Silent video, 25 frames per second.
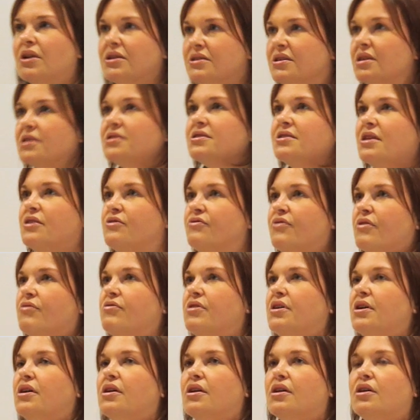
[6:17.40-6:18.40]
As I said
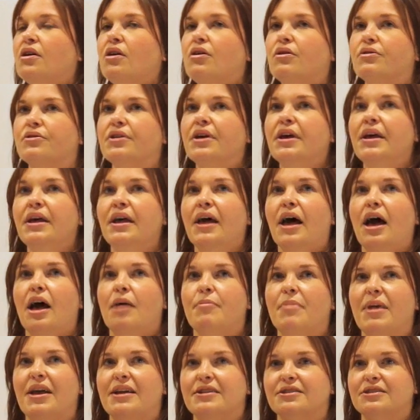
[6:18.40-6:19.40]
very early on,
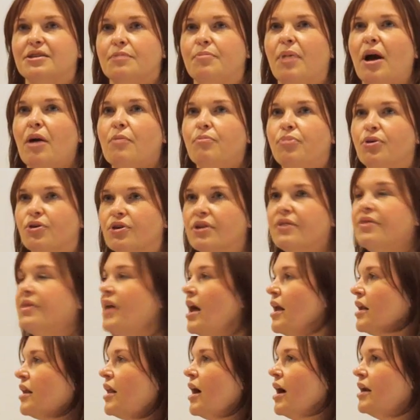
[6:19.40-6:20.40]
it's about putting
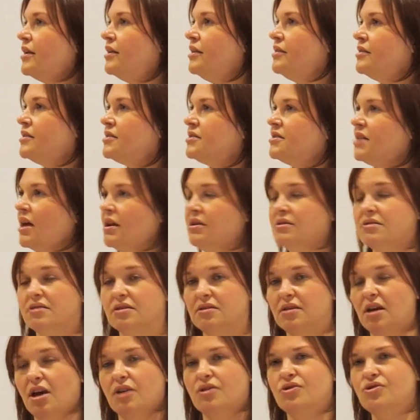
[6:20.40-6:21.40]
that line in the sand
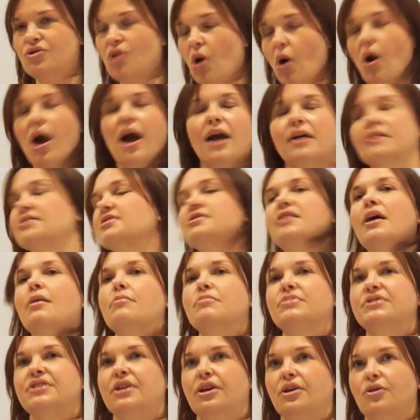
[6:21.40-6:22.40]
and not
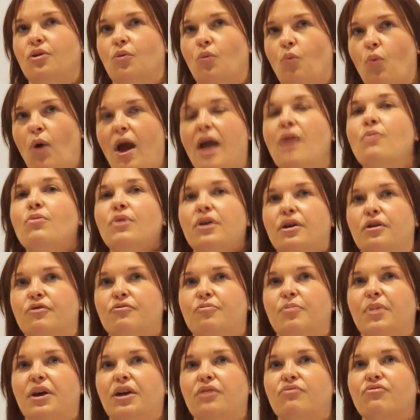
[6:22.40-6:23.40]
accepting where we
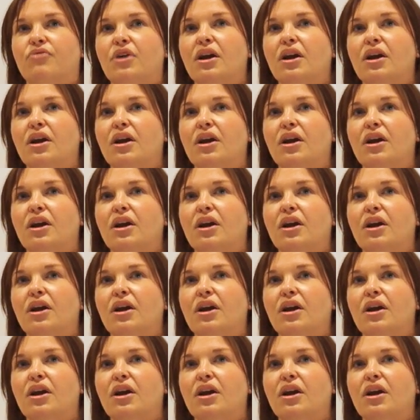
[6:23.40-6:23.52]
have been,